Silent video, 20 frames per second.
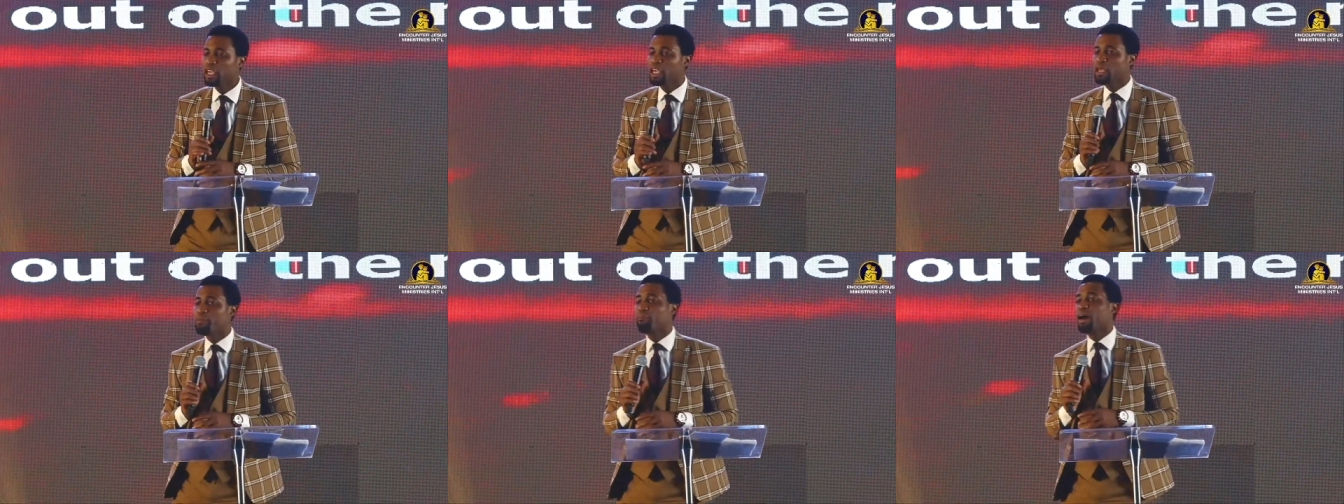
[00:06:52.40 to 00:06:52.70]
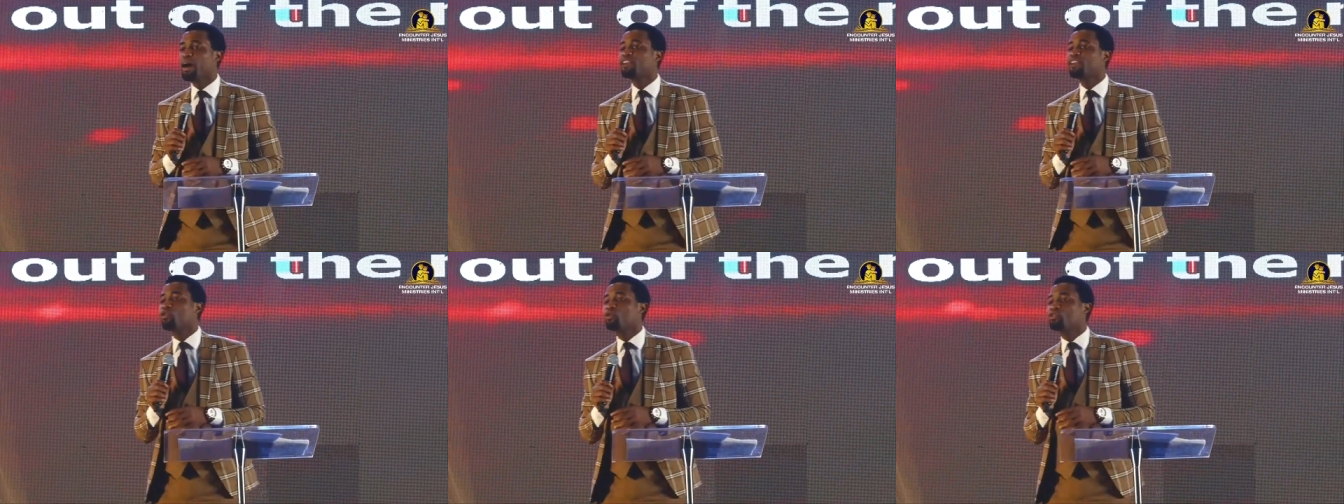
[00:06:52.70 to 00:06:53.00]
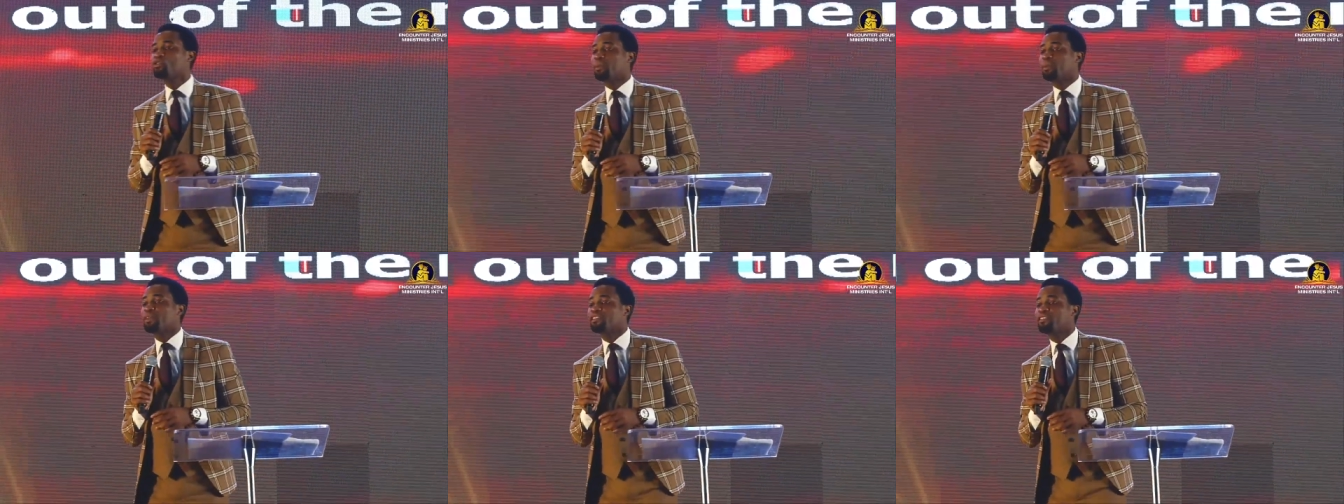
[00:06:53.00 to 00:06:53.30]
In Matthew
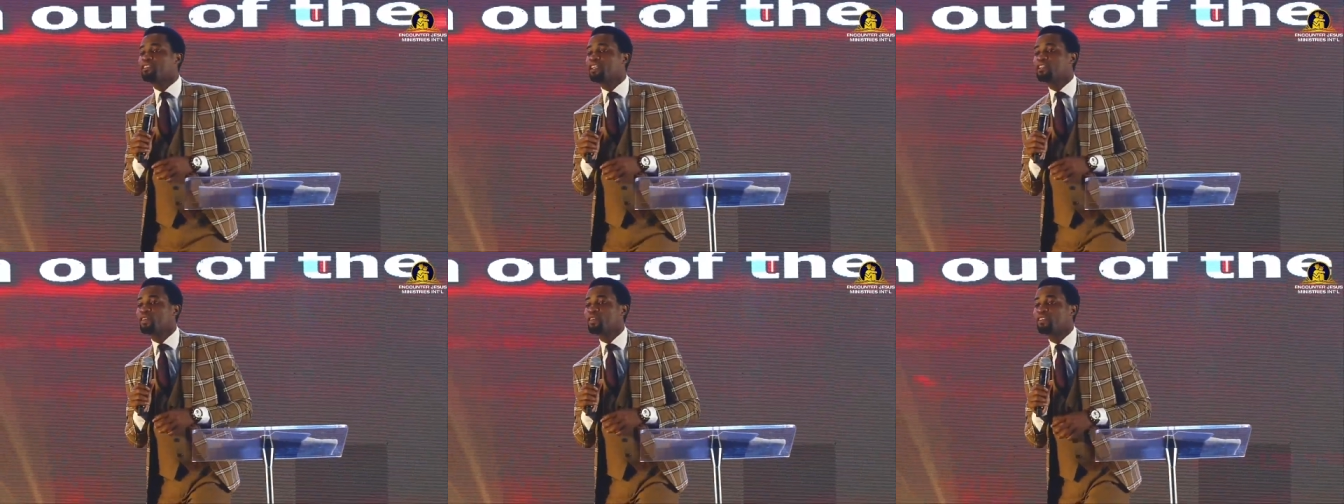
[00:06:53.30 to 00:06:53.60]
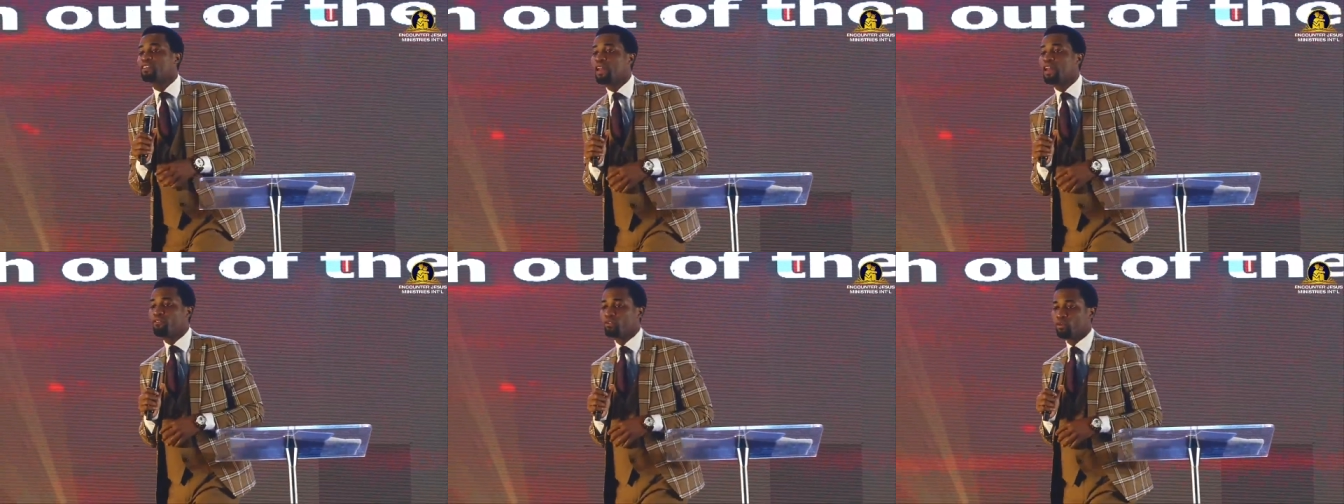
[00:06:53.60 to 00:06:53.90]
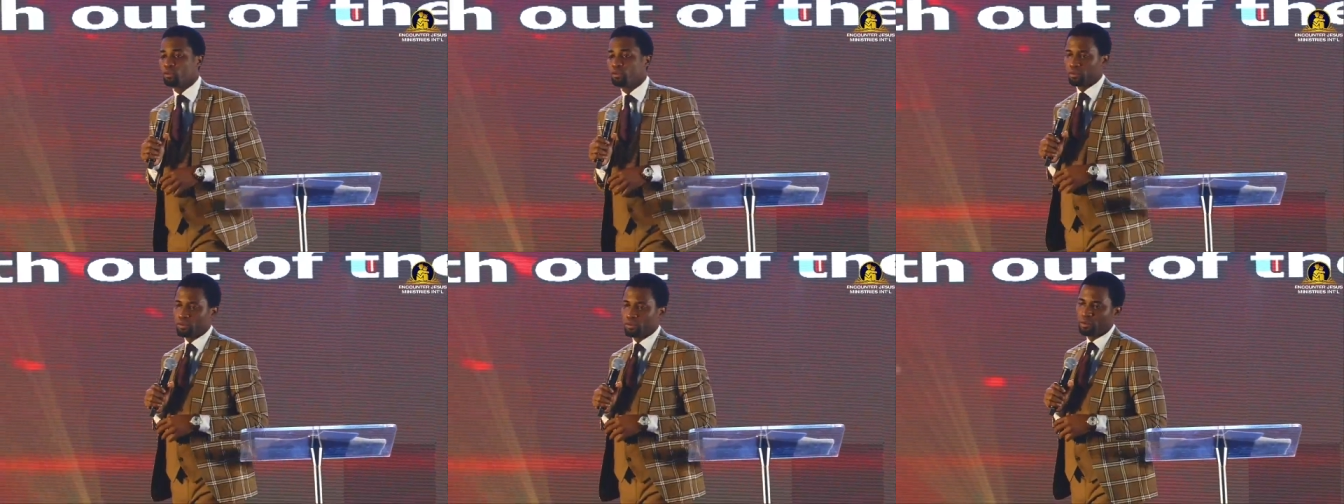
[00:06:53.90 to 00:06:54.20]
chapter 6, verse
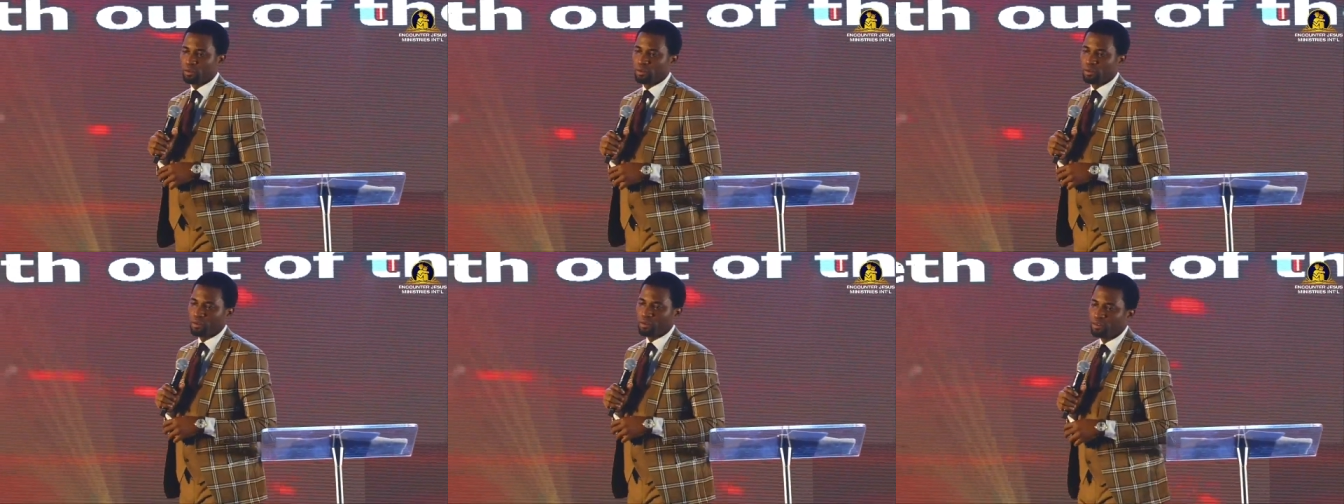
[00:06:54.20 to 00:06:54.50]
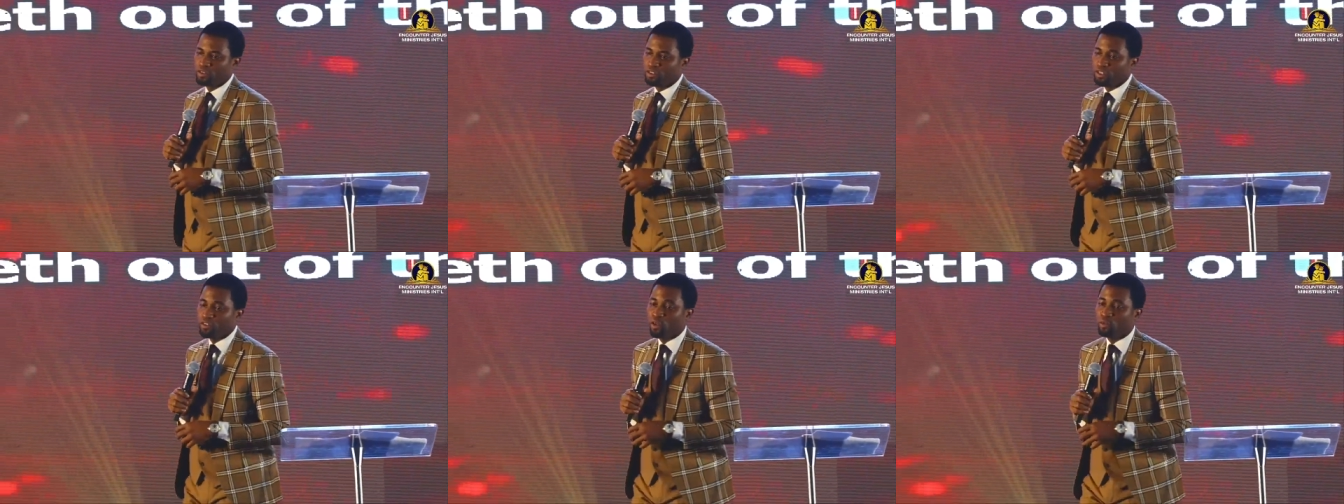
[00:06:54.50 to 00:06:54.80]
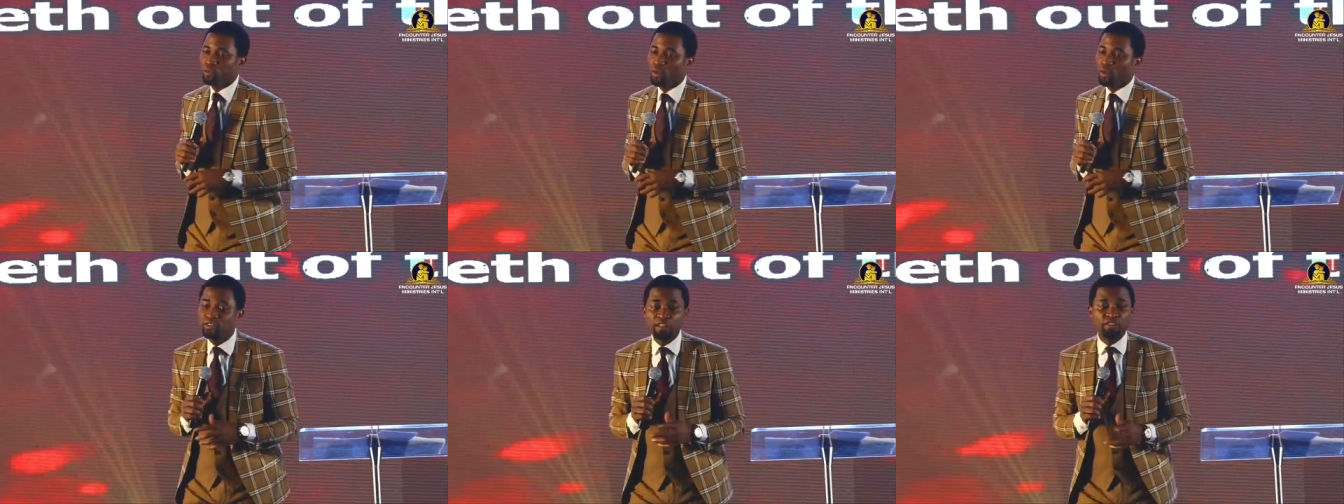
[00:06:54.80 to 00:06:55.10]
11, Jesus
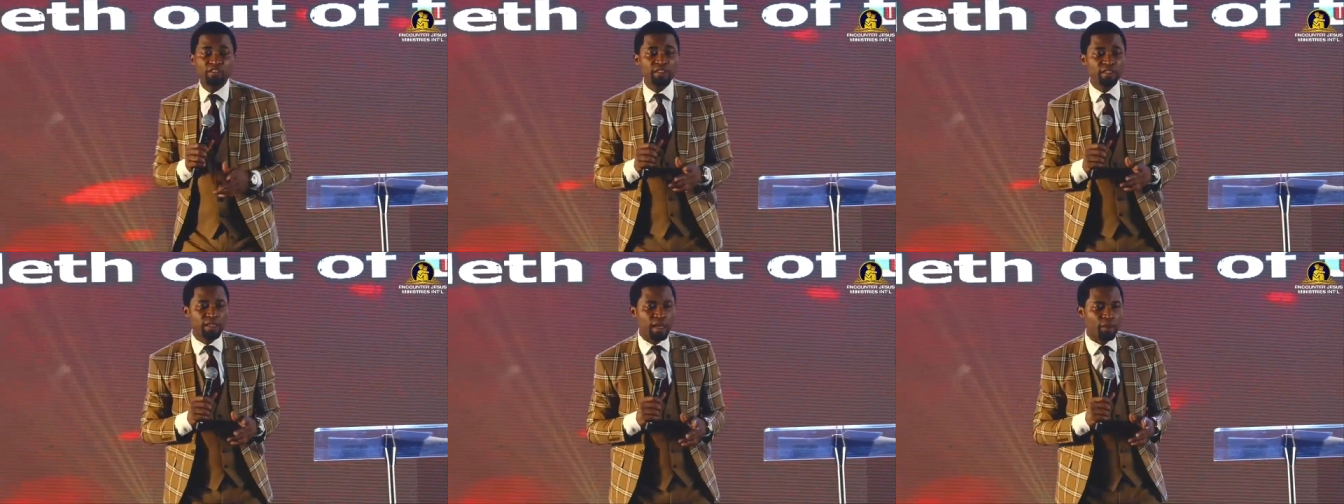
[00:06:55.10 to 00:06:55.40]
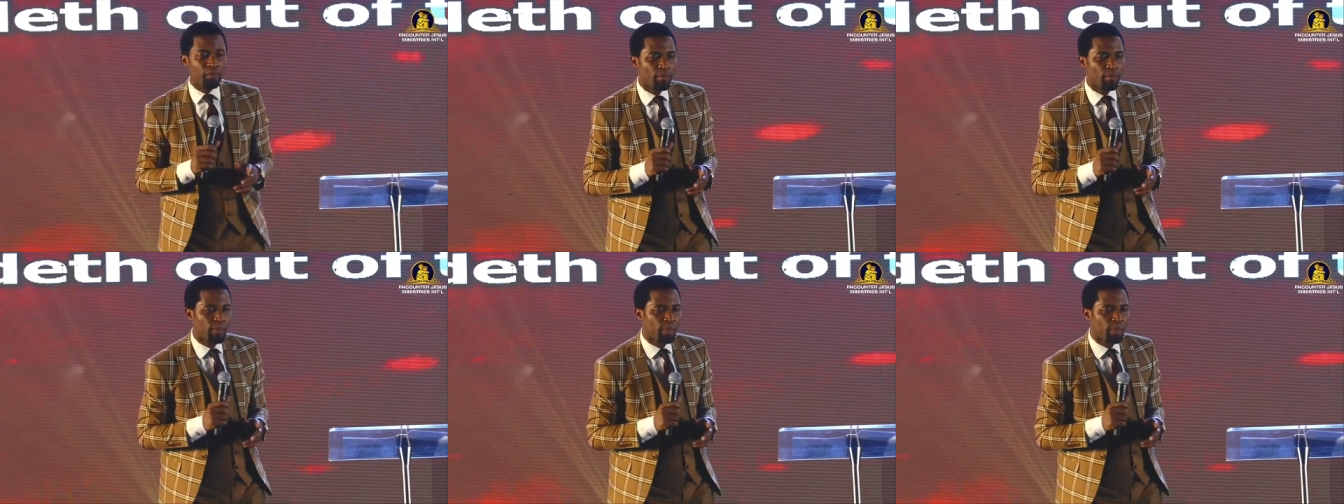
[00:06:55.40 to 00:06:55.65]
was teaching them